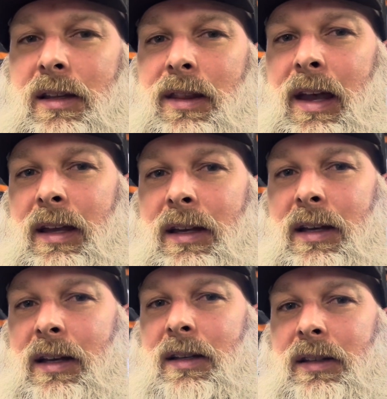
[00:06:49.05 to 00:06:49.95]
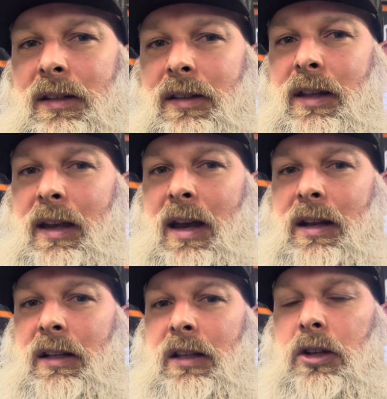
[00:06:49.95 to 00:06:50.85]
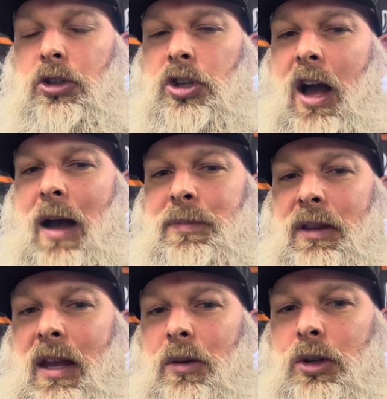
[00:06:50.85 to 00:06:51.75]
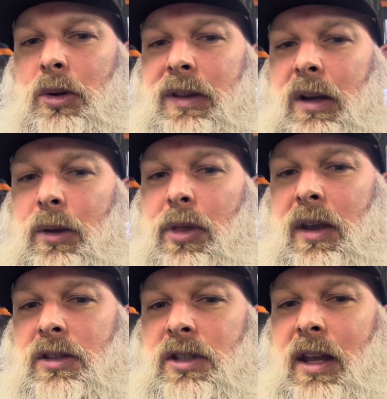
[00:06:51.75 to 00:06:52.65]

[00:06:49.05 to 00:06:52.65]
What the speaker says: had a little shop that they were doing their things,